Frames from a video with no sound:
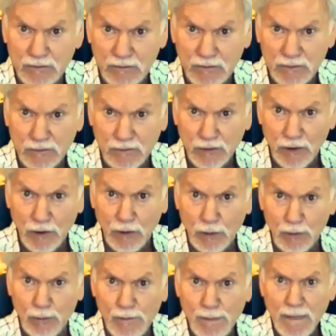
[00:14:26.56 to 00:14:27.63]

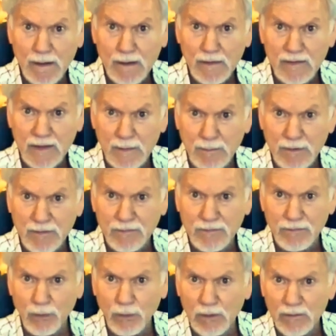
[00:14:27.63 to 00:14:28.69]
know that
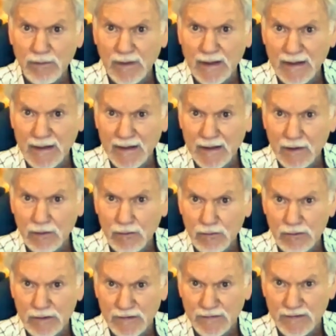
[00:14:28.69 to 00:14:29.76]
before they hear
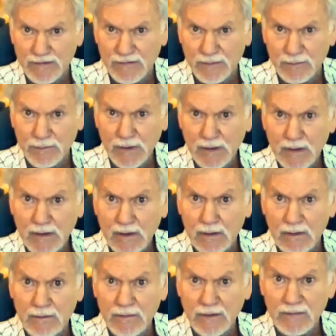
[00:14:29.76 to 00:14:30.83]
criticism,
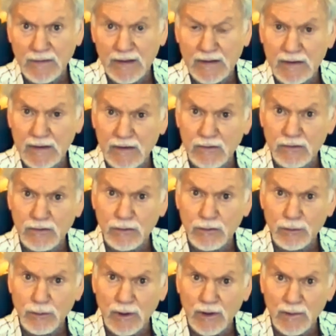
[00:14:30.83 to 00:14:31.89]
that they need
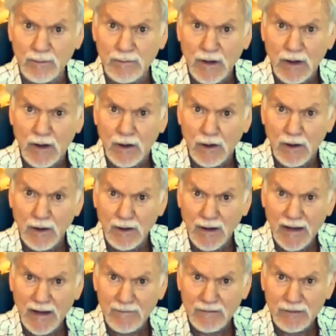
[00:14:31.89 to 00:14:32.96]
to
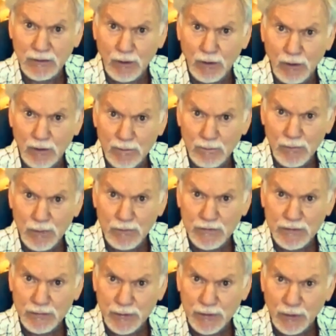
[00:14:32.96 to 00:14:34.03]
move
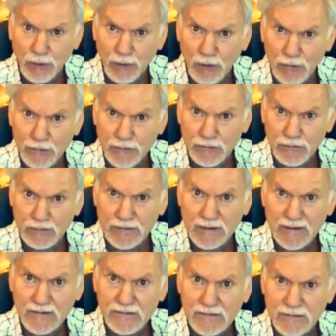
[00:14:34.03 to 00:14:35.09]
into an altered
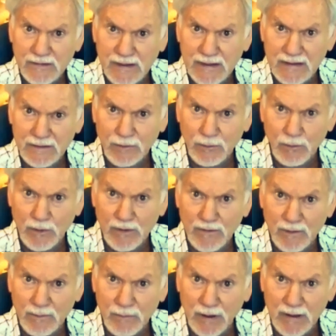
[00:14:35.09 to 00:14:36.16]
state where
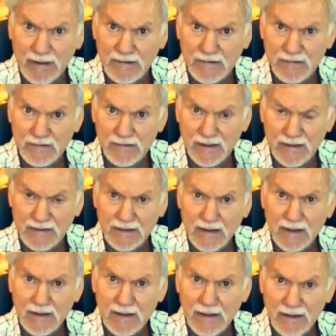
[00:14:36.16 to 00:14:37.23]
their mindset
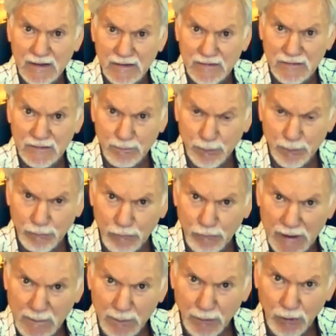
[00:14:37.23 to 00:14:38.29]
is
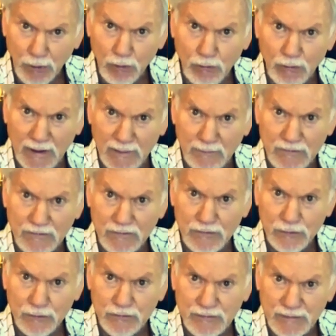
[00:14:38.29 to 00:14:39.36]
reprogrammed
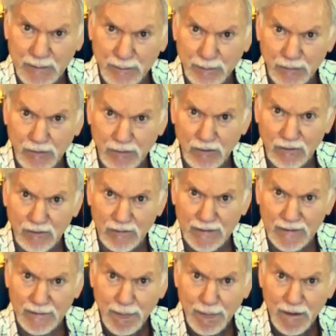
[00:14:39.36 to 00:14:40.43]
to
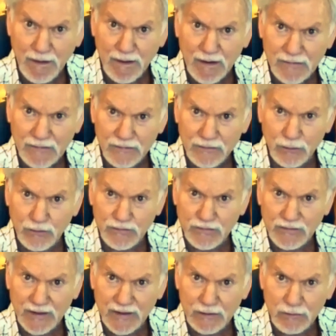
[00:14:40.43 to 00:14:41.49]
temporarily
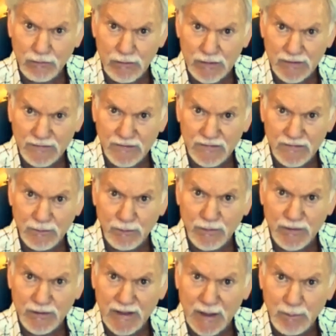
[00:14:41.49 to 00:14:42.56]
associate criticism with
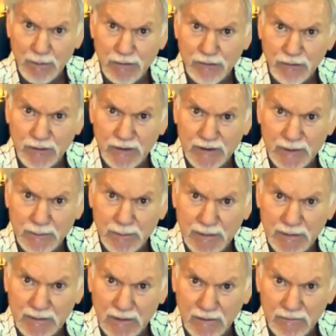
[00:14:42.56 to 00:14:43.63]
an opportunity to be
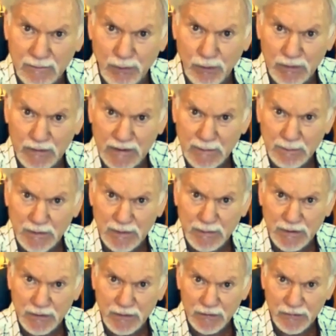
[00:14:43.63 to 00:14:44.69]
loved more deeply,
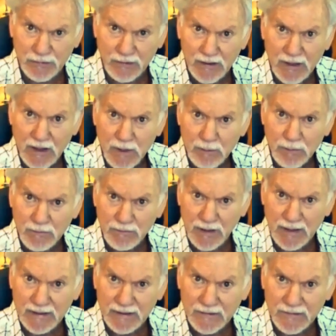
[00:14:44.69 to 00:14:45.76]
because you're
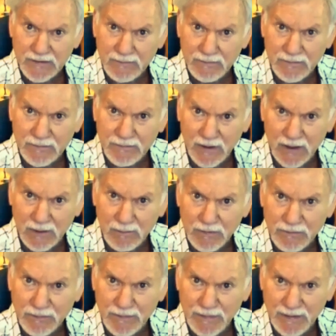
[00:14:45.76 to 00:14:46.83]
providing a safe environment
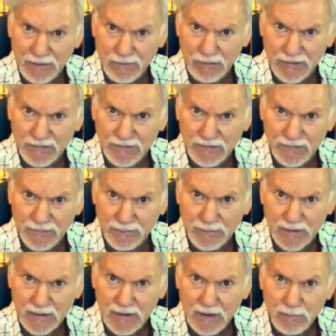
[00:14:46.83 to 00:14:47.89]
for that criticism.
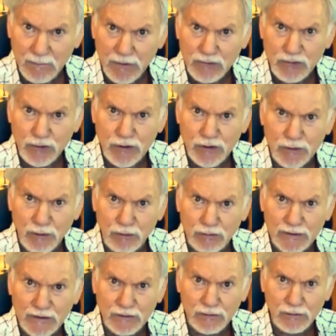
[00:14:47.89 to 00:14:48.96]
But you can
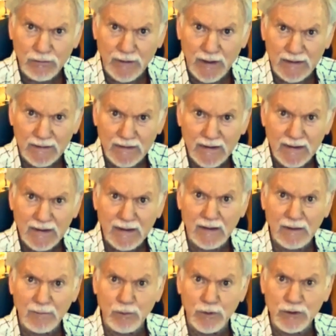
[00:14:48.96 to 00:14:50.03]
only do that
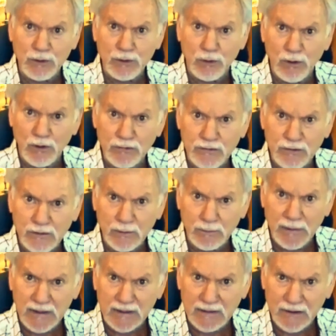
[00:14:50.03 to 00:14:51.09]
when you alter your
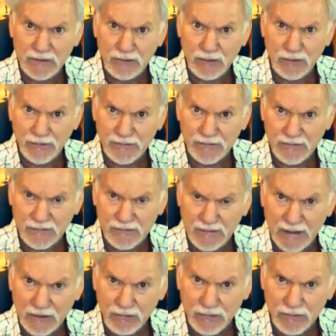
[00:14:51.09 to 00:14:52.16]
biological
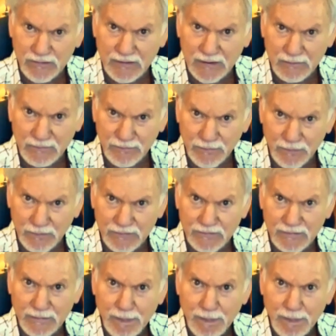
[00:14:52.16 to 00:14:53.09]
natural state first,